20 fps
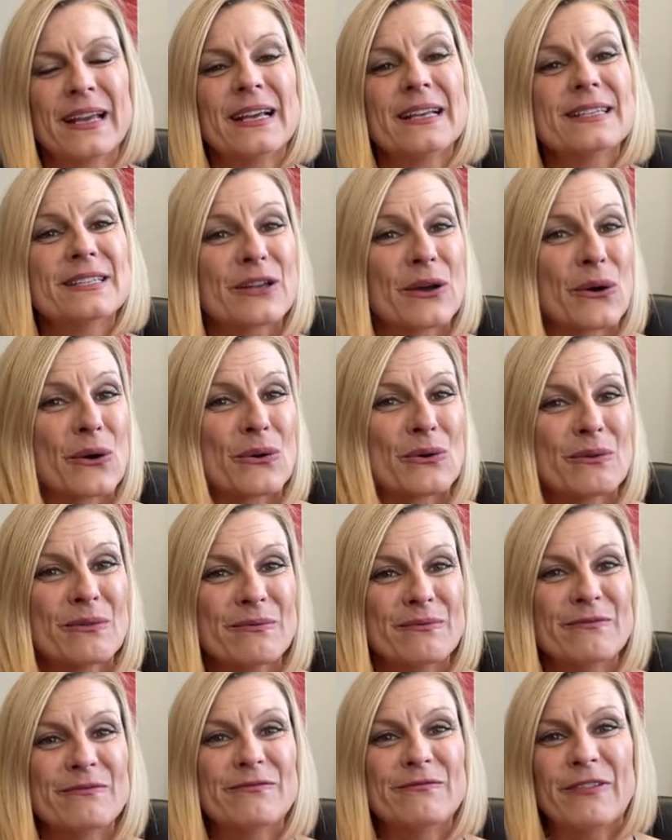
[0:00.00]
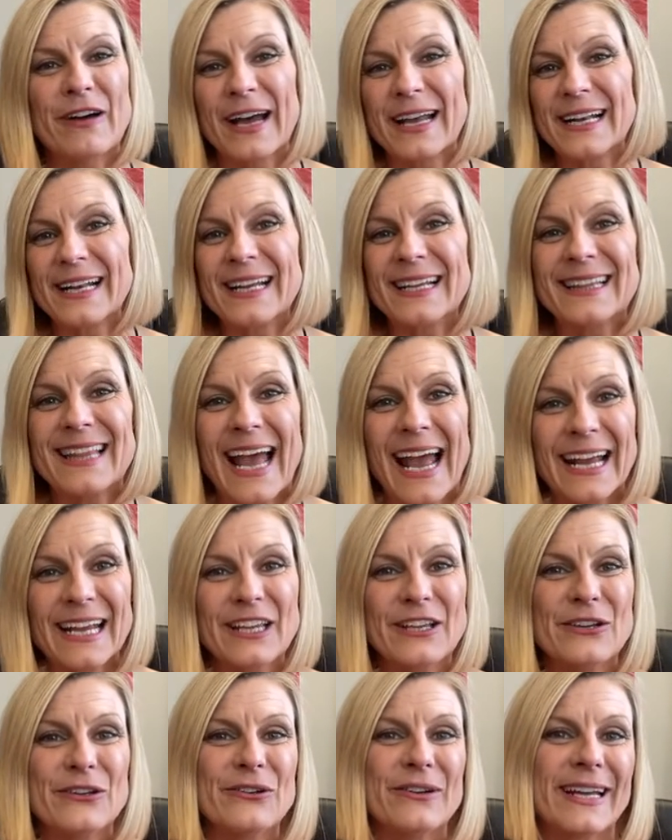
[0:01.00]
So, finally,
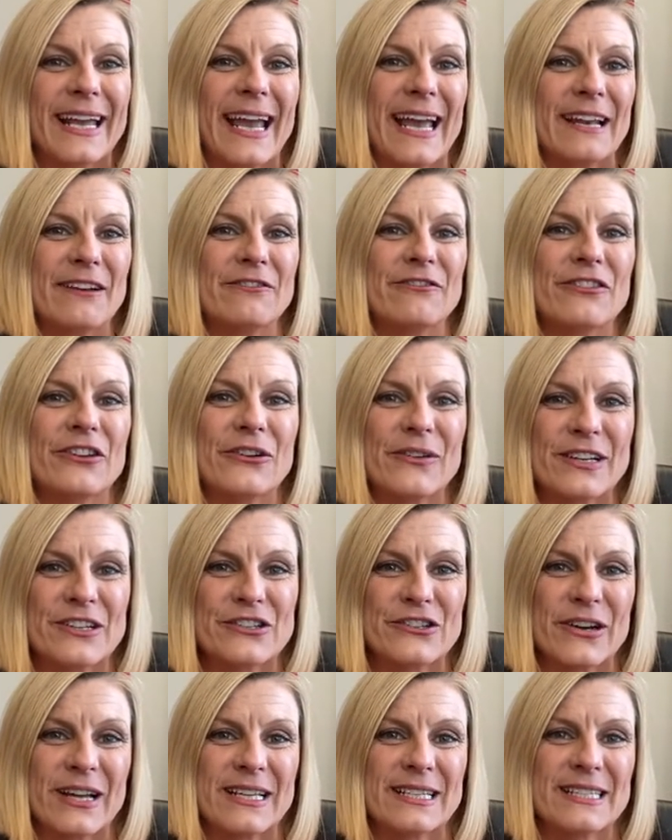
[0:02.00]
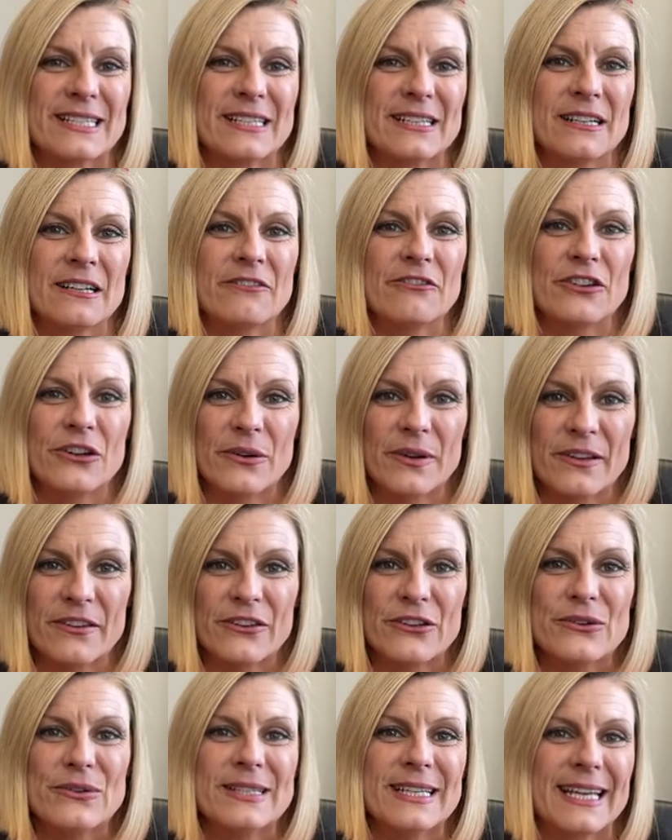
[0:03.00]
thank you again for your interest, for your
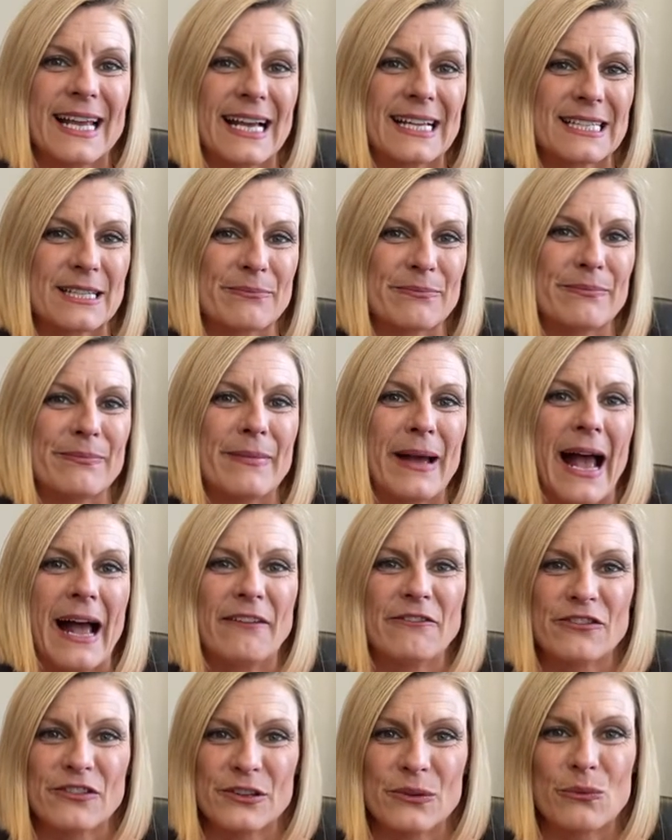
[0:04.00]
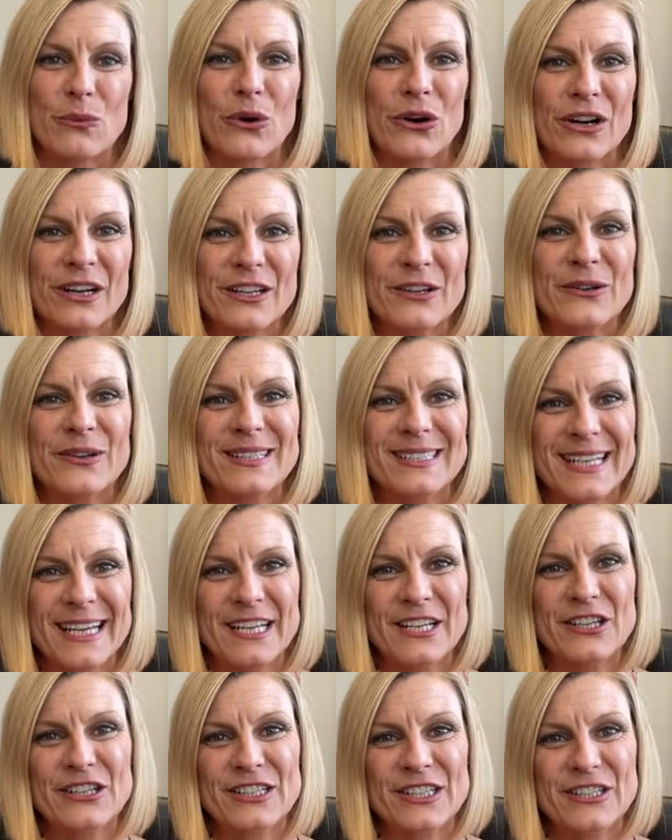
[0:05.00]
enthusiasm, and for the work you
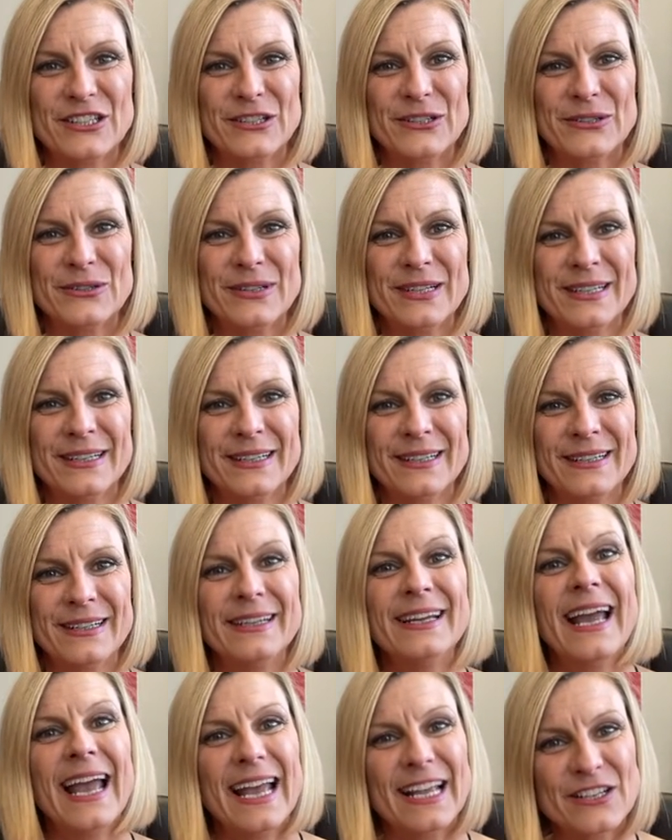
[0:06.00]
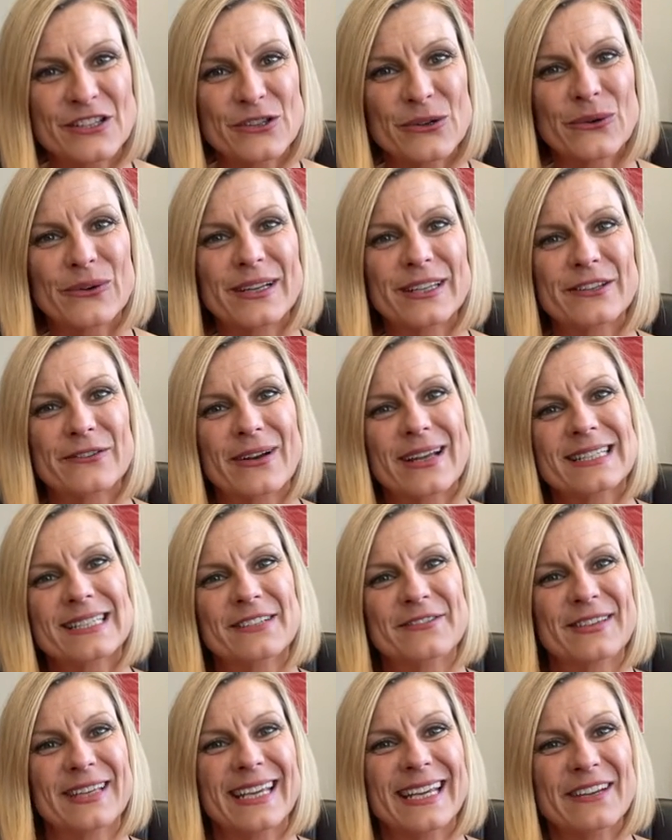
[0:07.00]
continue to do. Enjoy the rest
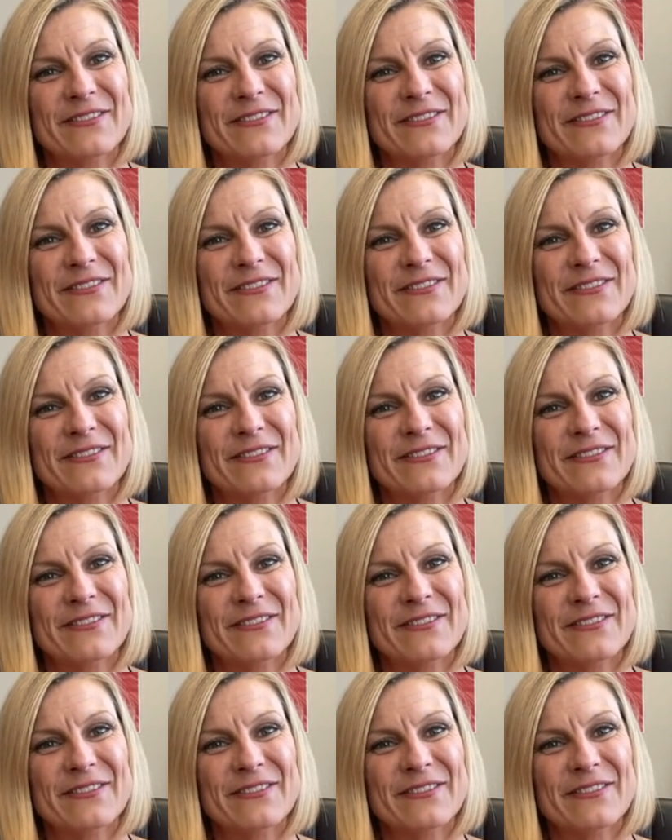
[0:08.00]
of the